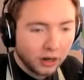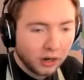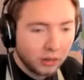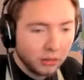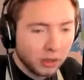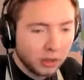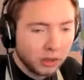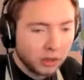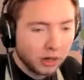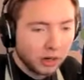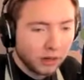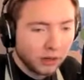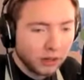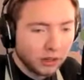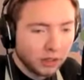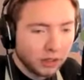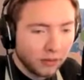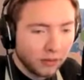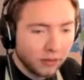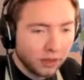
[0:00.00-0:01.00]
are gonna be cooking
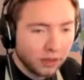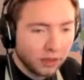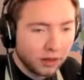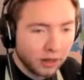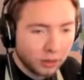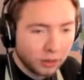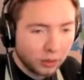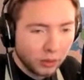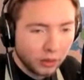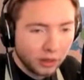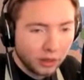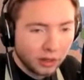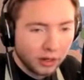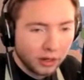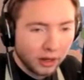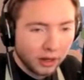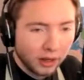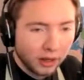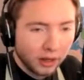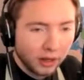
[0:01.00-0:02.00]
on the 7th next
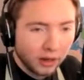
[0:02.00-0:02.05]
week.